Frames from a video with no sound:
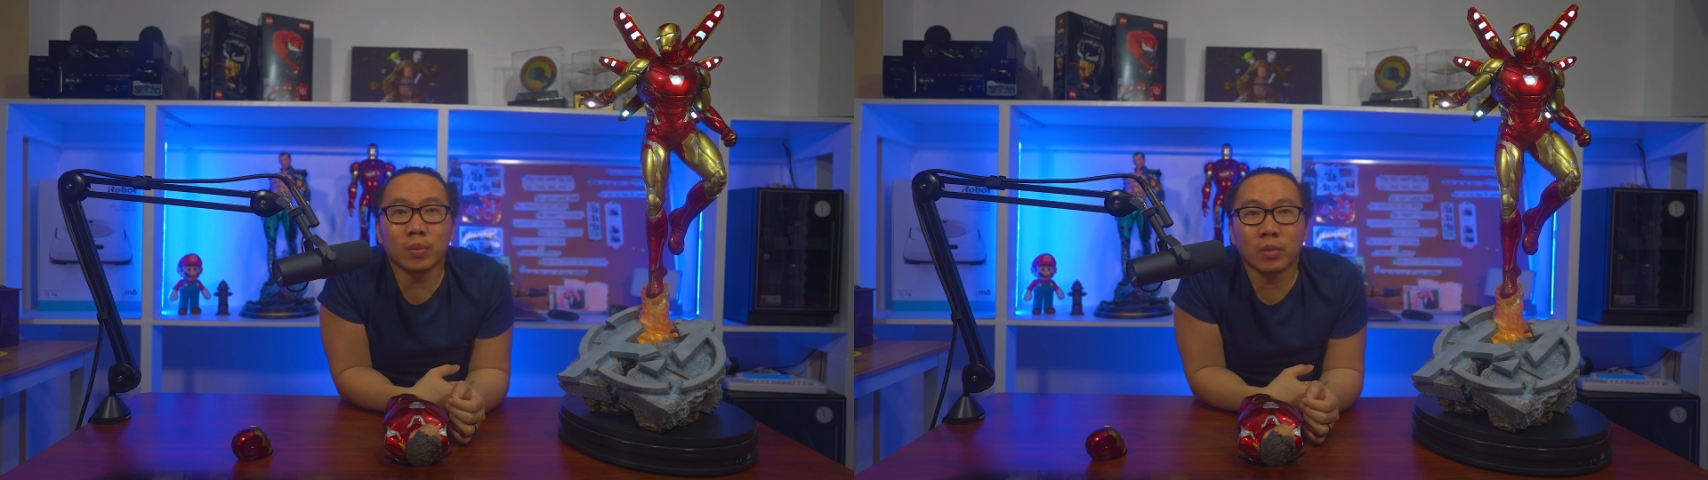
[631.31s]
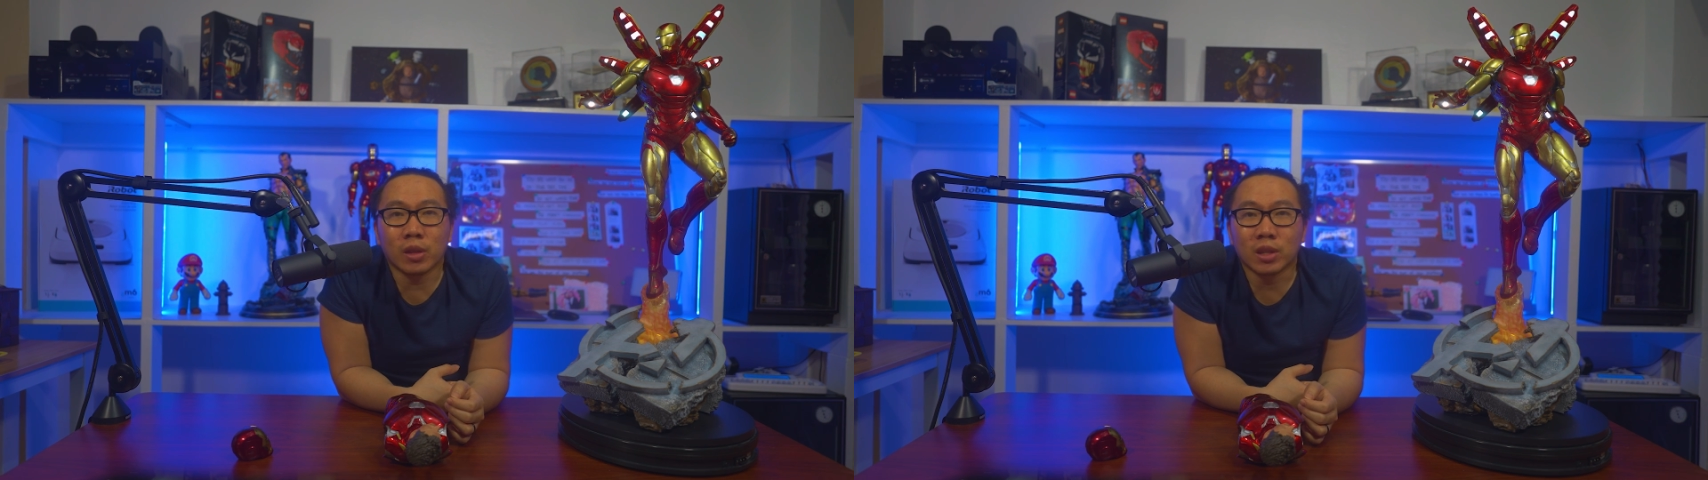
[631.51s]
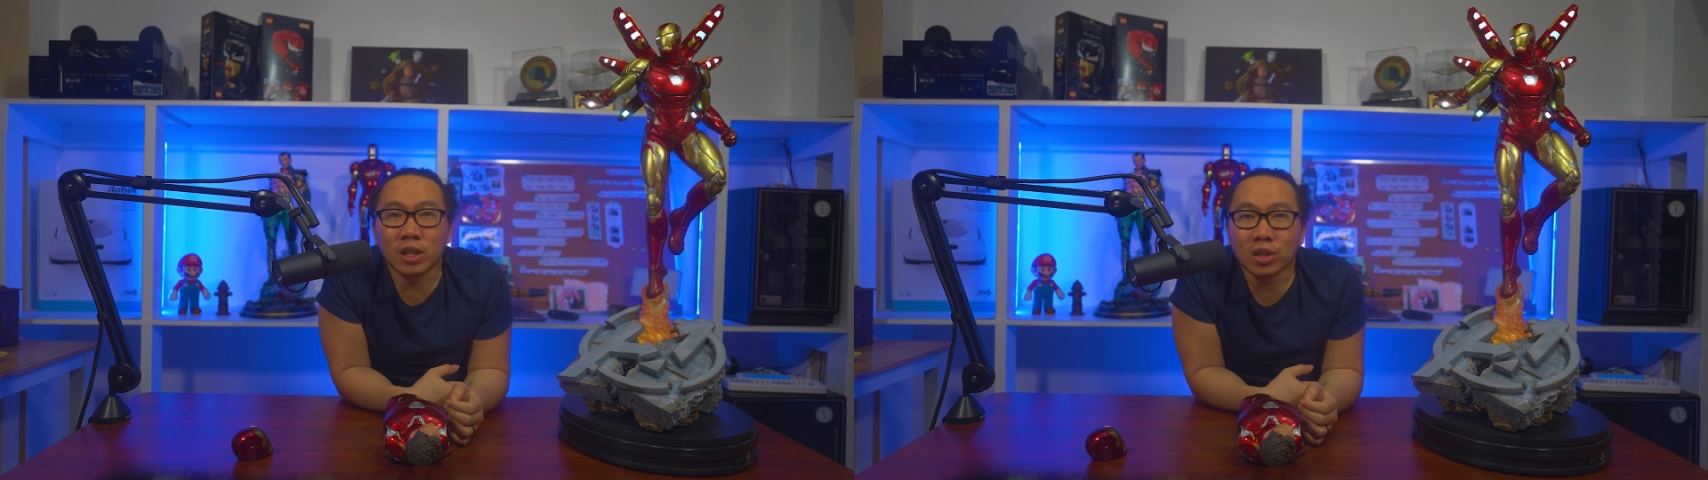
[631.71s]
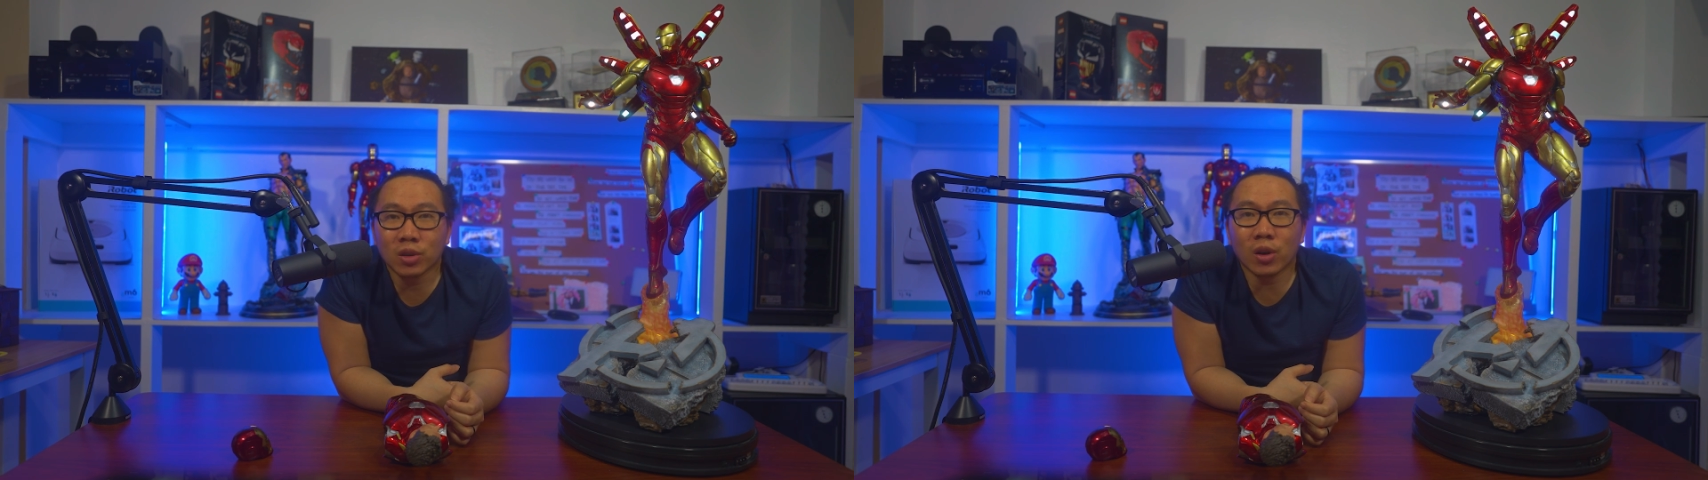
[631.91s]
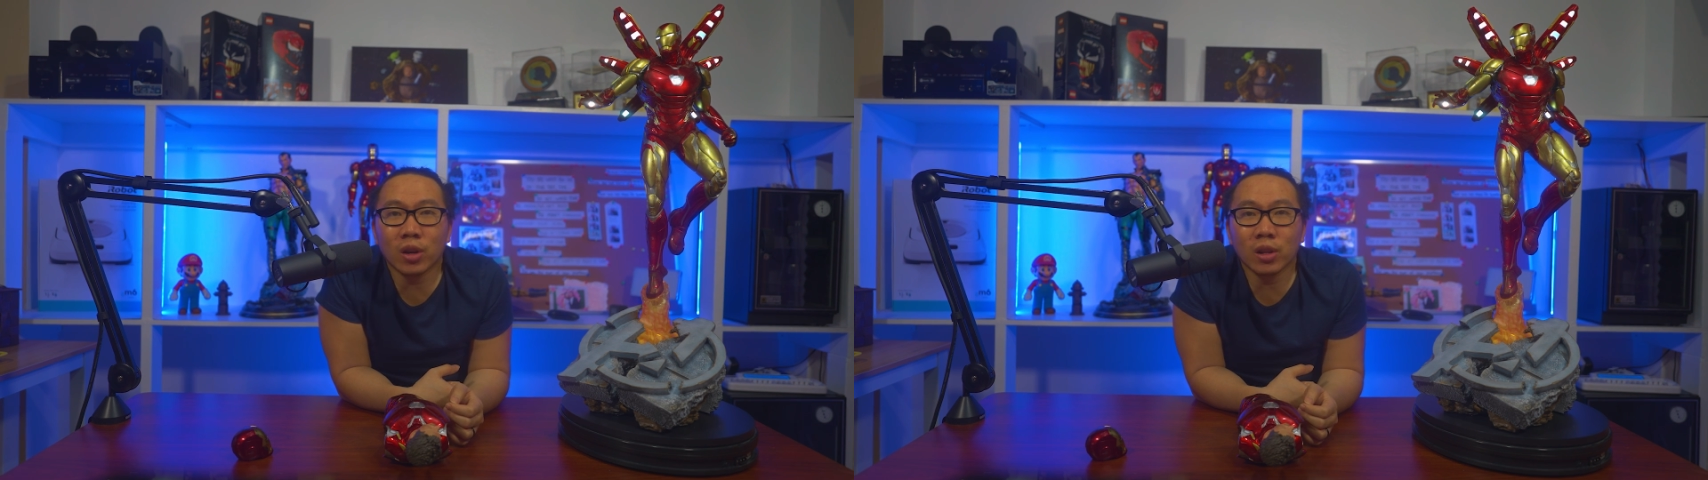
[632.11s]
This is
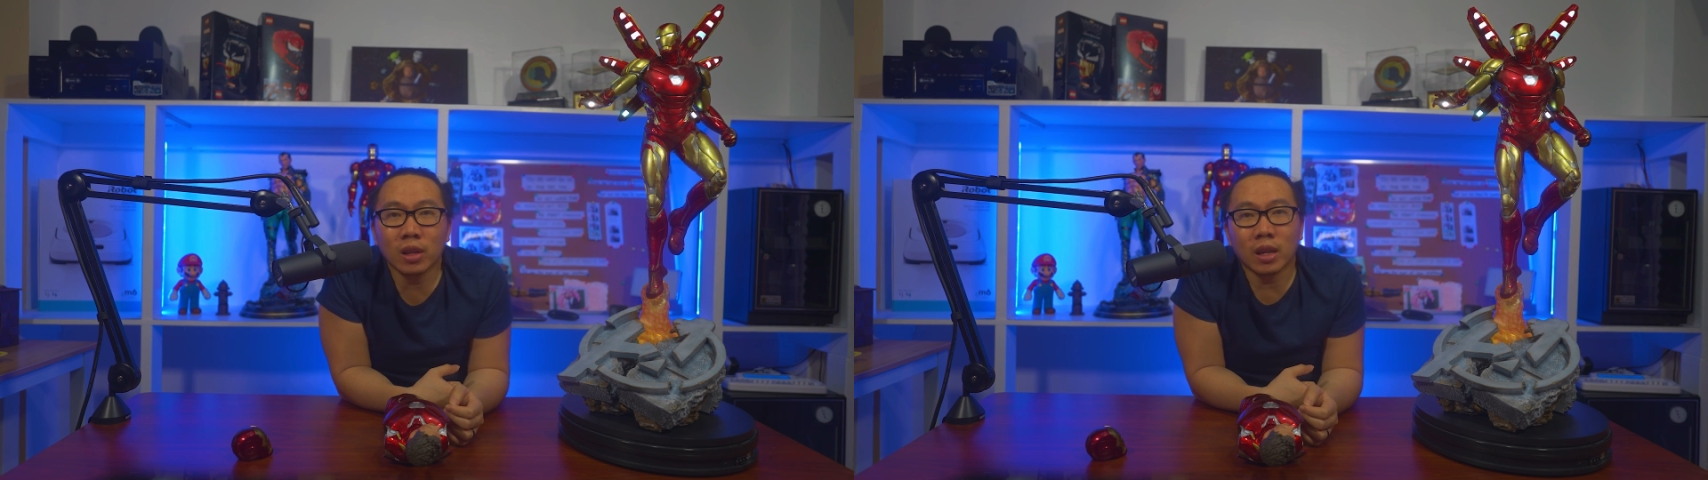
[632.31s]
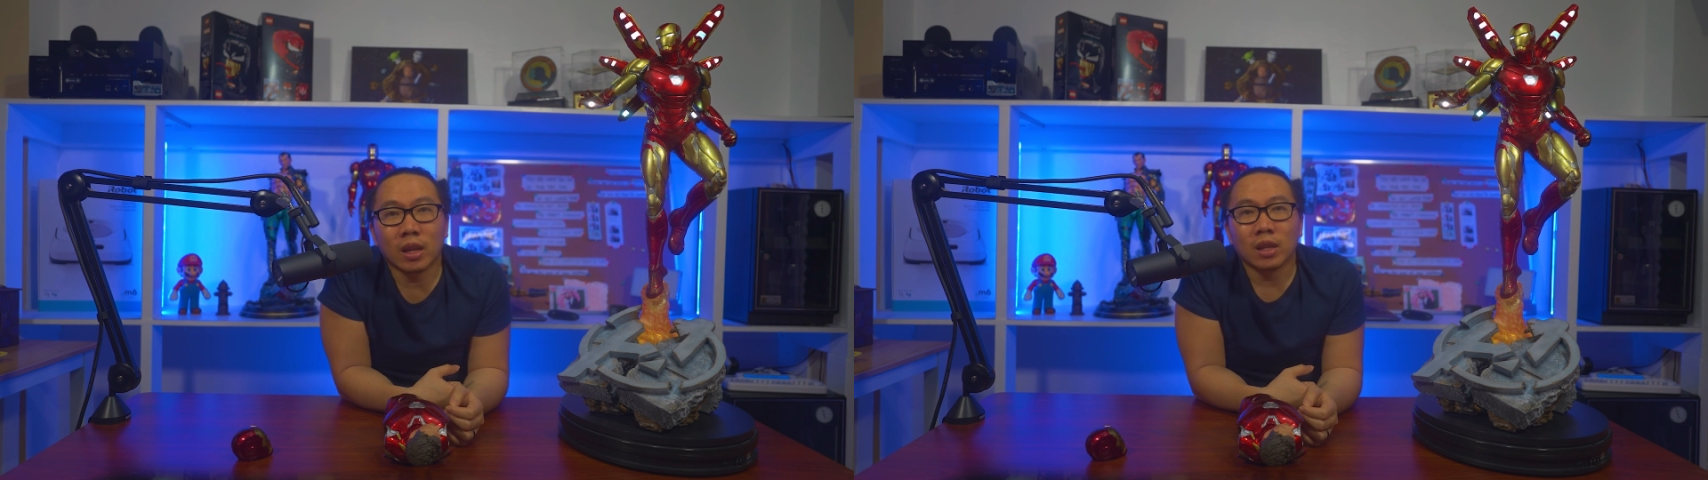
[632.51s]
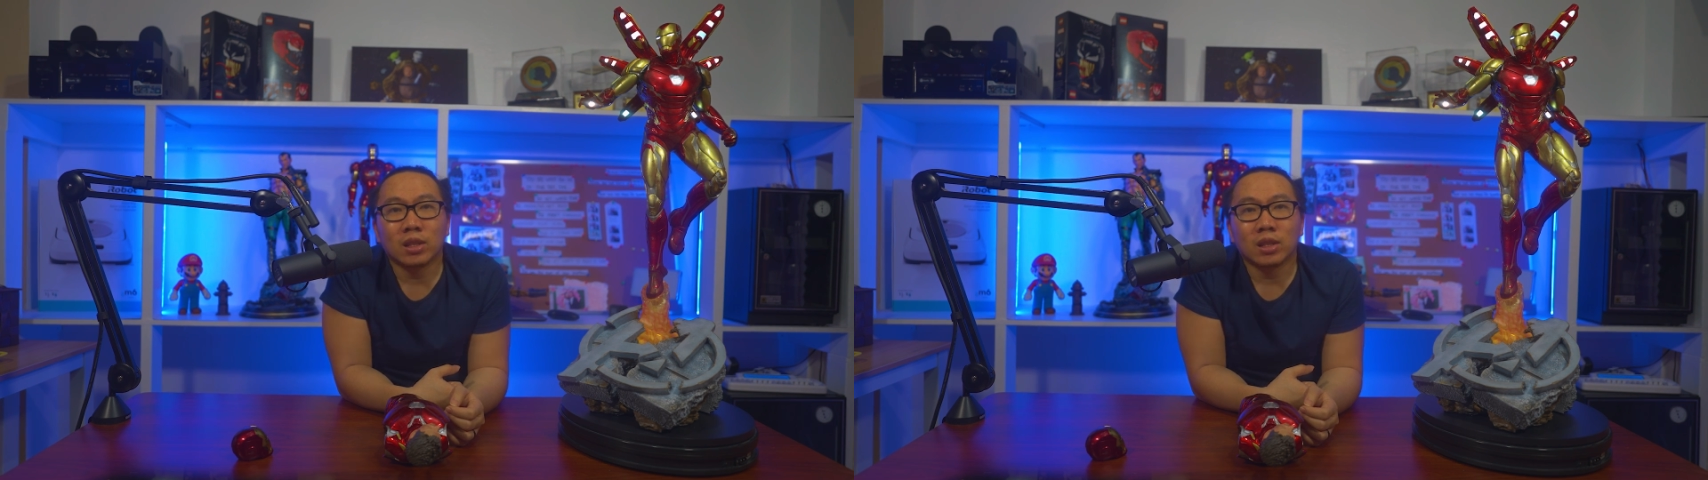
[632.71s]
Carl, and